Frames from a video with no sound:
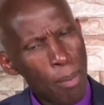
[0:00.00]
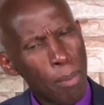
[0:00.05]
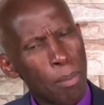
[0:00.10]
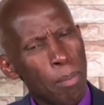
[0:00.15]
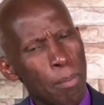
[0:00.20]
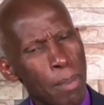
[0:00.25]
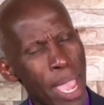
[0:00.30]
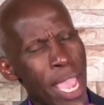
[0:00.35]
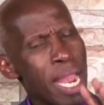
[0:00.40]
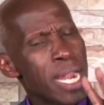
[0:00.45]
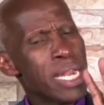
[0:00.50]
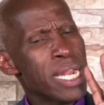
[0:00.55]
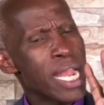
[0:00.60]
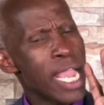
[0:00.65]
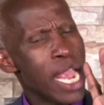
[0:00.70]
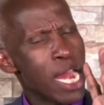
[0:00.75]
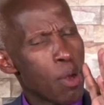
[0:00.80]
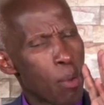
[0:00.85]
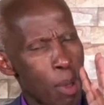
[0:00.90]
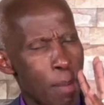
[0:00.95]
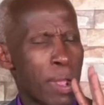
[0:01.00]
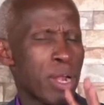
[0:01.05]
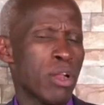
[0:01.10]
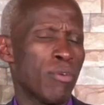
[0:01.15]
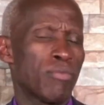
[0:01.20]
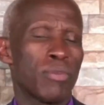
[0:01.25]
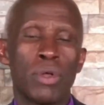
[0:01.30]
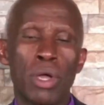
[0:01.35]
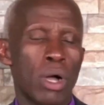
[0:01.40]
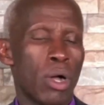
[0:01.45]
men and women
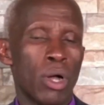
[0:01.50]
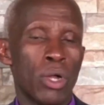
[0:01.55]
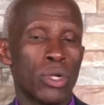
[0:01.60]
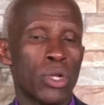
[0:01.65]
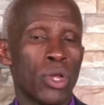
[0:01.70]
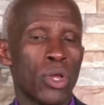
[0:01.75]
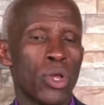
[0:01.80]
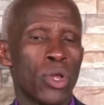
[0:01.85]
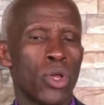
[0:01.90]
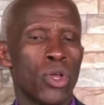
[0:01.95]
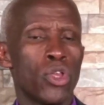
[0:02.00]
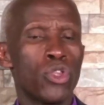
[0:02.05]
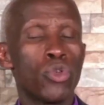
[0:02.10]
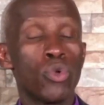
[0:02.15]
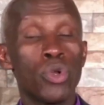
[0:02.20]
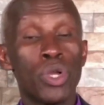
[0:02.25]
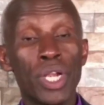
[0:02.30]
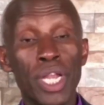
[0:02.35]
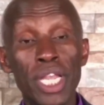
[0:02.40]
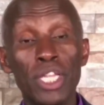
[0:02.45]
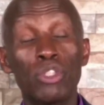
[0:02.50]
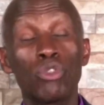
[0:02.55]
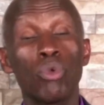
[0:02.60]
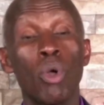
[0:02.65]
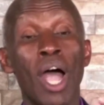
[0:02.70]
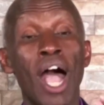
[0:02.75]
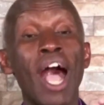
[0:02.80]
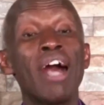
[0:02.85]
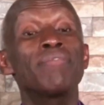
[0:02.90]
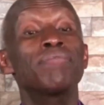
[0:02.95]
of God, you need to
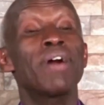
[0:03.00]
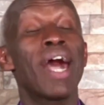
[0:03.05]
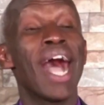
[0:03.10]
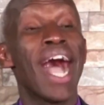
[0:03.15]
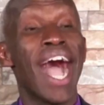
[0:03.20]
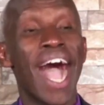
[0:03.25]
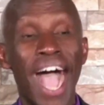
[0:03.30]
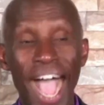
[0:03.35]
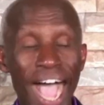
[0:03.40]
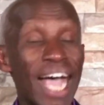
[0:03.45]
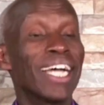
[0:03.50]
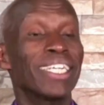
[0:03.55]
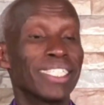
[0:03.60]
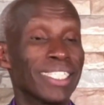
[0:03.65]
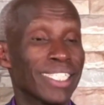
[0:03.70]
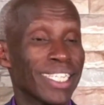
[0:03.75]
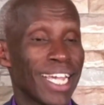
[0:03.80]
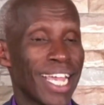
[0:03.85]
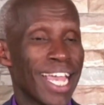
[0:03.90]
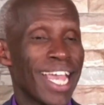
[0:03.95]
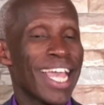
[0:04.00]
have a heart